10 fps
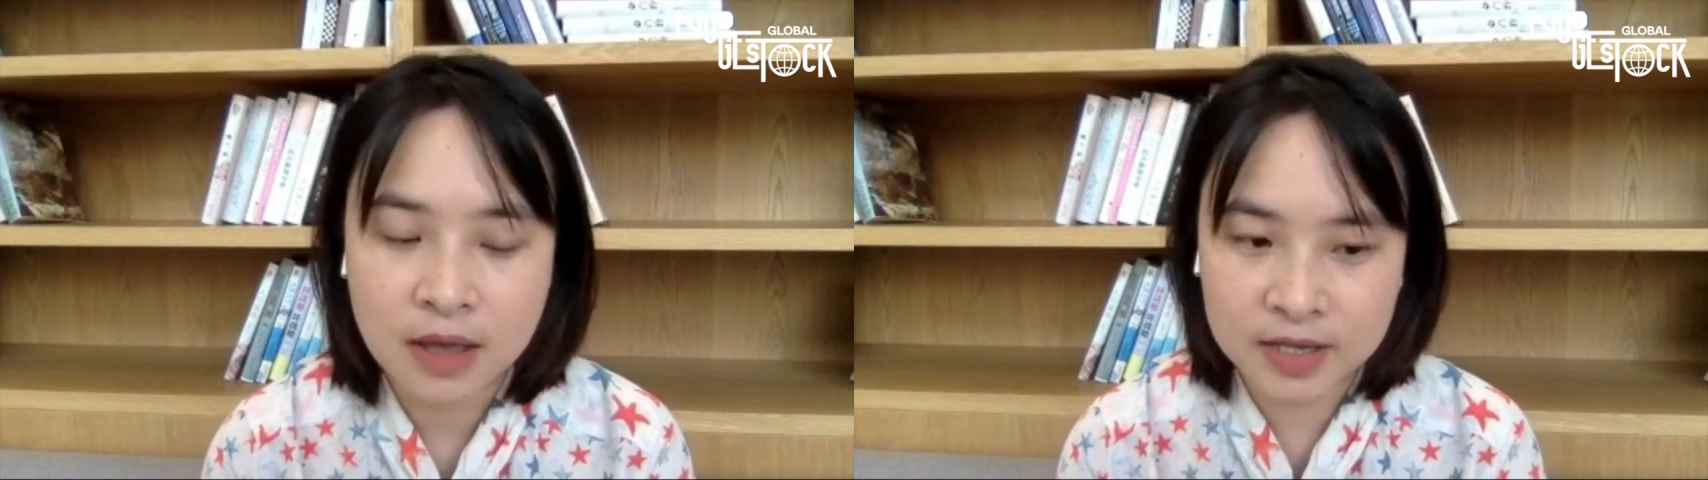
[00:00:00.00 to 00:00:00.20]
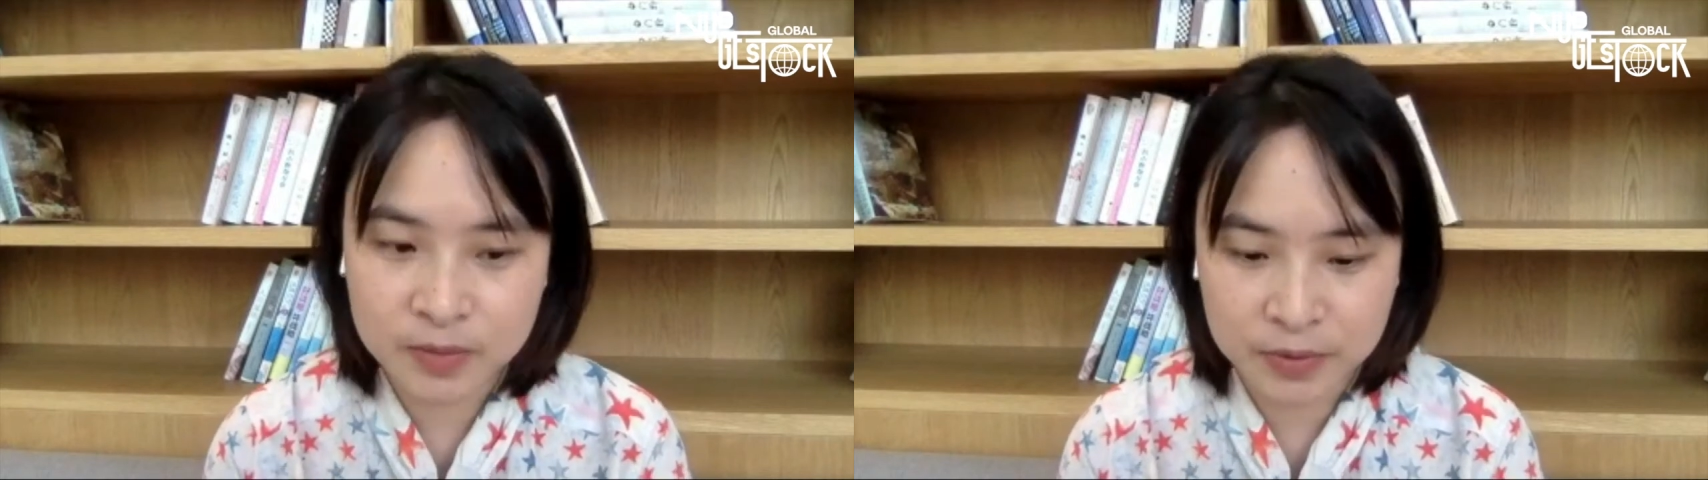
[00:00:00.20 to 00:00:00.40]

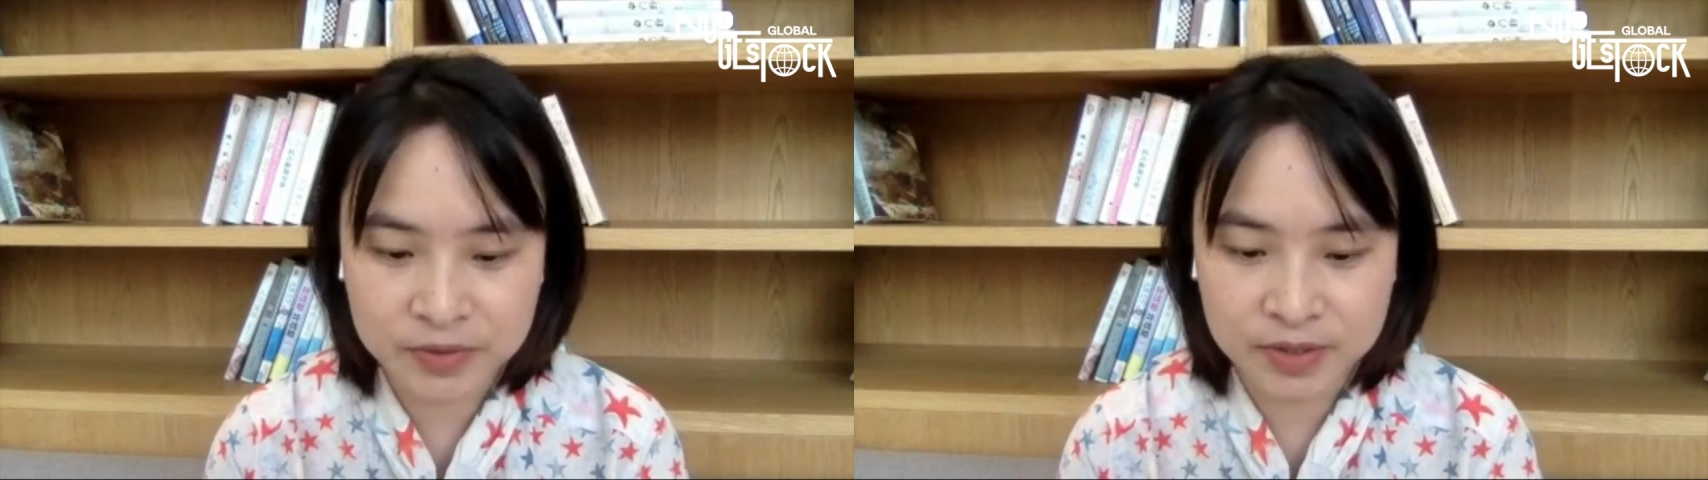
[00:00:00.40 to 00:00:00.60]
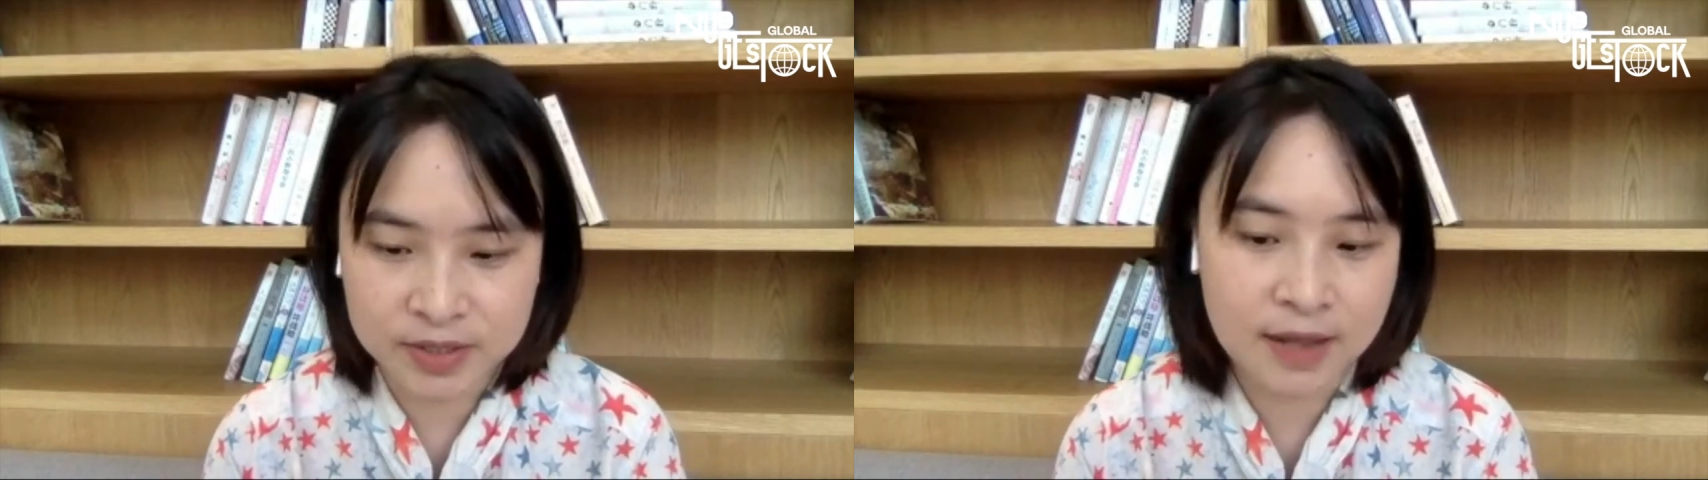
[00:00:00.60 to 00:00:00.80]

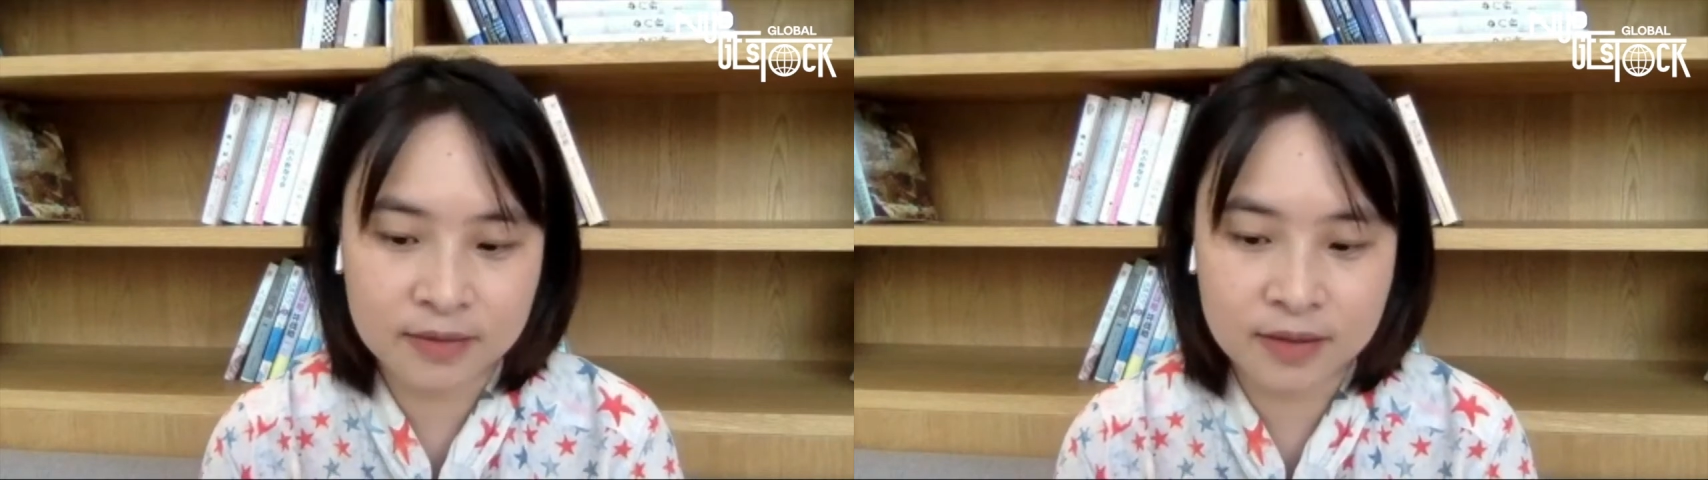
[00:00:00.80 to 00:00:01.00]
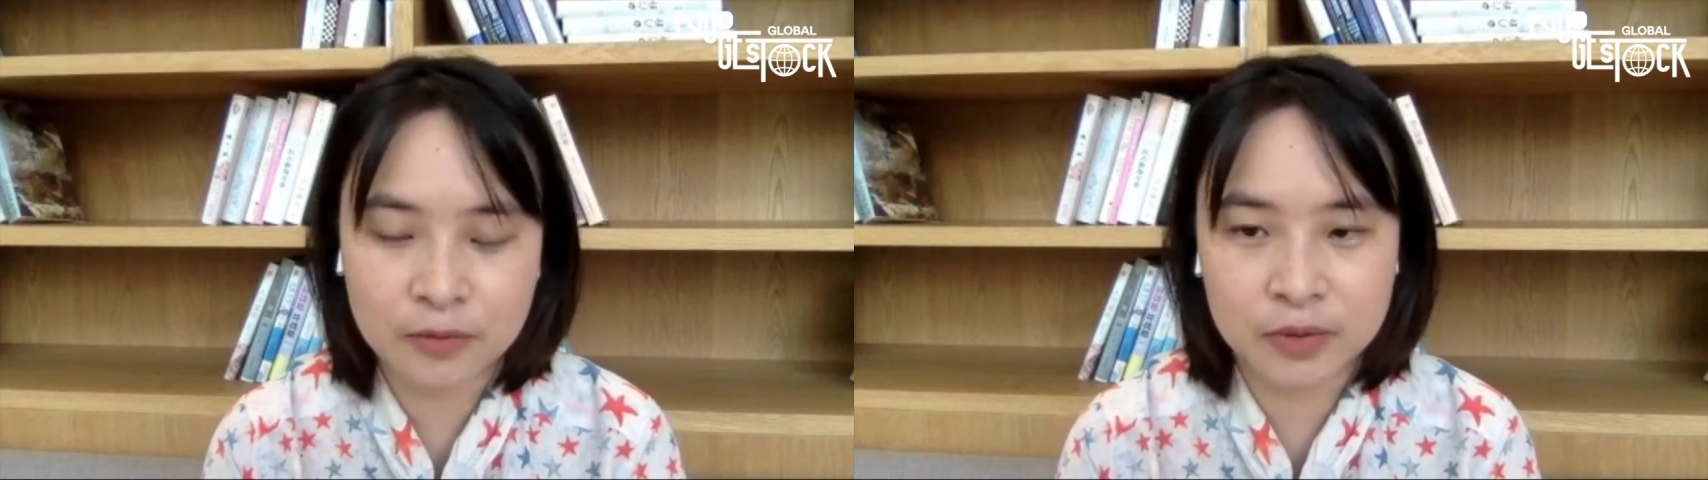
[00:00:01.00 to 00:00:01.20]
experiences,
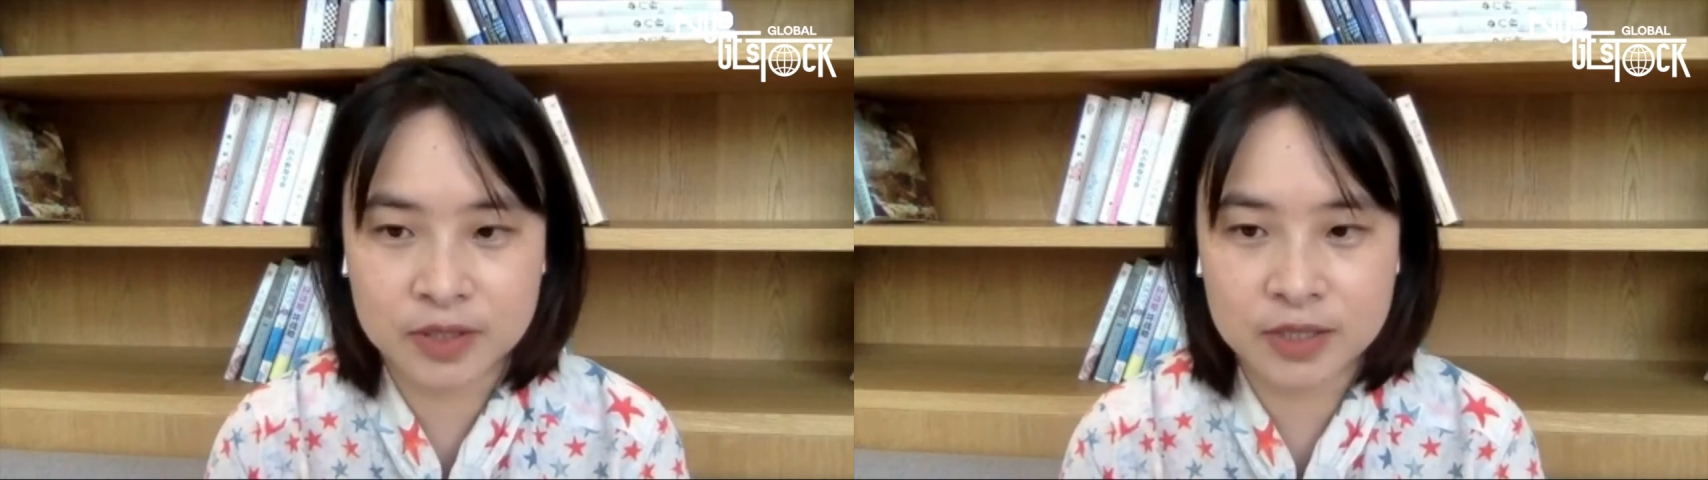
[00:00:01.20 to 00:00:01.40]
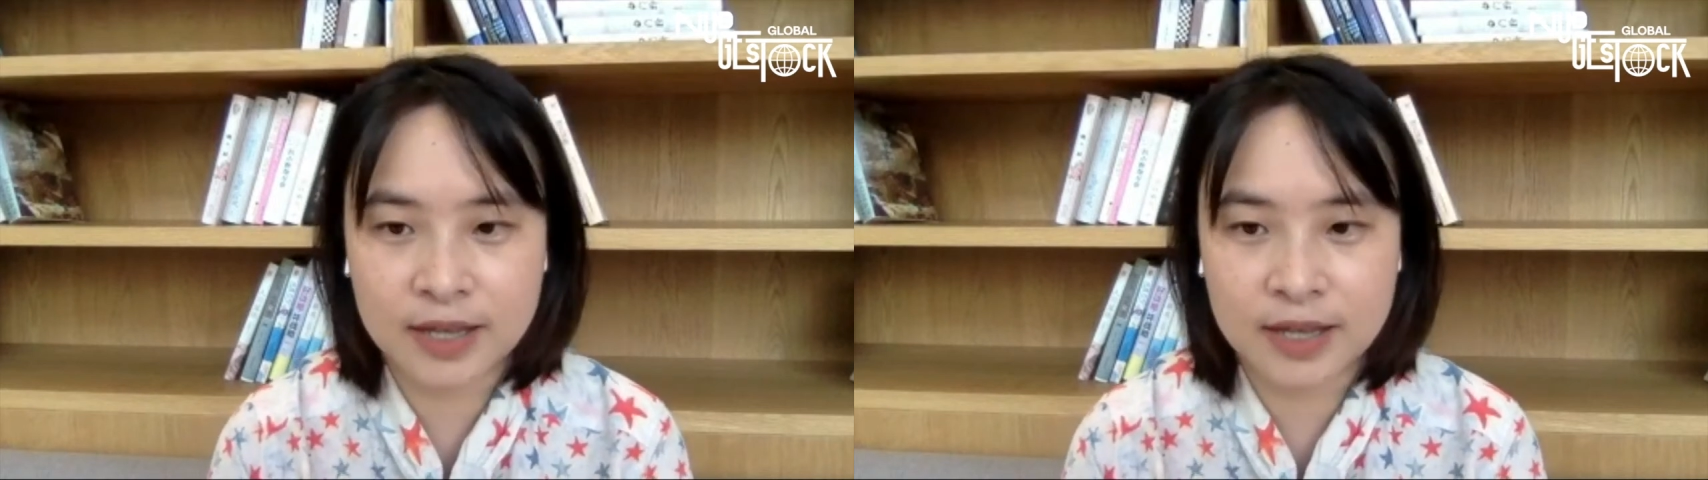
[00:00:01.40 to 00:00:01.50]
and they would